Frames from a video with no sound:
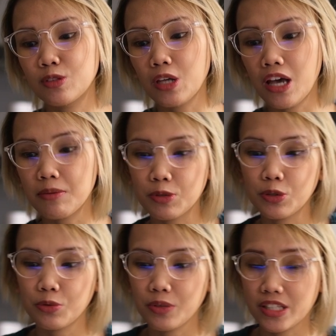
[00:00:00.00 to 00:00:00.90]
to help
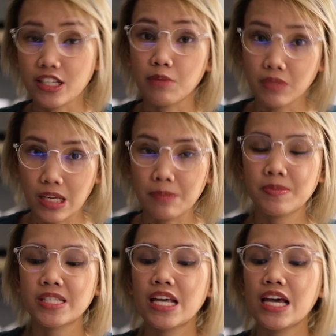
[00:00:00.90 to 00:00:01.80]
you with some
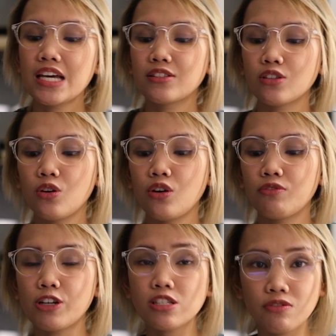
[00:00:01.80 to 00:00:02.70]
tips.
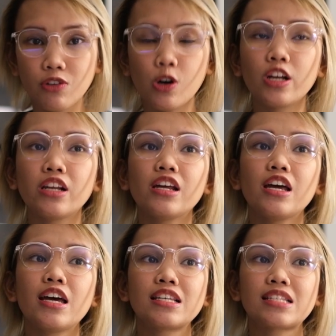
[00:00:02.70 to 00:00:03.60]
So first of all,
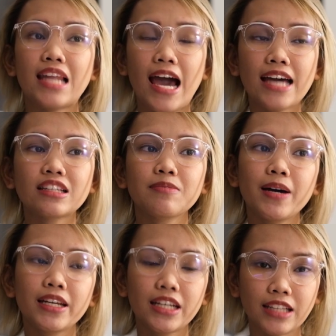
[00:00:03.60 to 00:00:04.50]
sa lahat ng
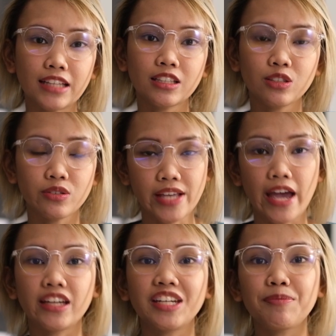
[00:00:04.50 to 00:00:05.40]
mga nagtatanong
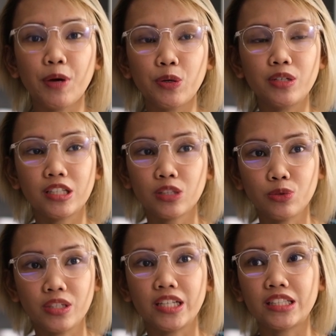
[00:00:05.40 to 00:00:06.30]
sa akin ng
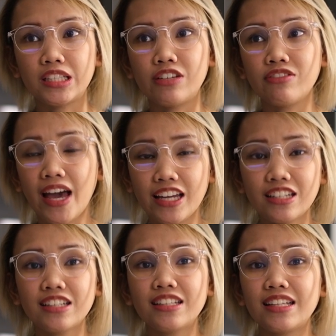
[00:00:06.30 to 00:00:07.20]
paulit-ulit if I
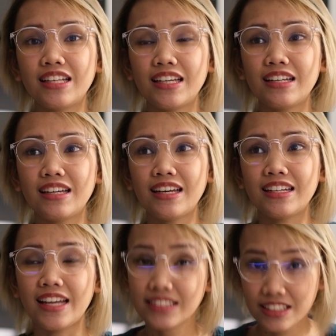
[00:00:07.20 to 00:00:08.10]
need
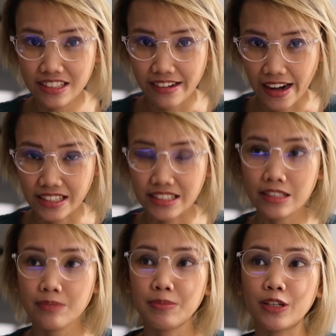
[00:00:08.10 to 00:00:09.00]
an
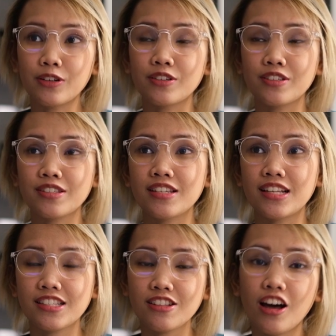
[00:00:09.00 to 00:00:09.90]
itinerary because
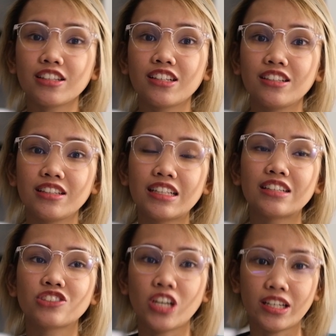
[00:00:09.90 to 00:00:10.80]
it's not in
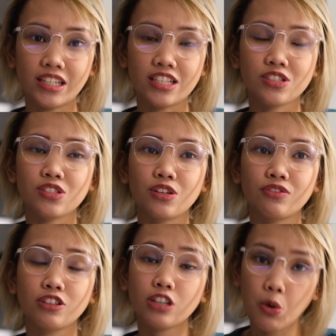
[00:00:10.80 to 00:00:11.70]
the checklist of
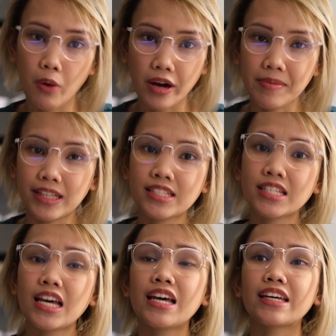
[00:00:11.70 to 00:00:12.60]
the
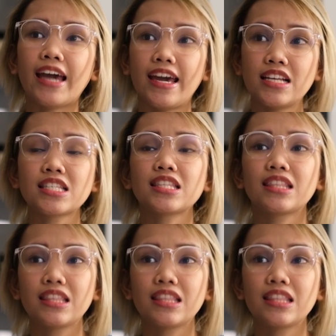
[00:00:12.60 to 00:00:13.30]
requirements, guys,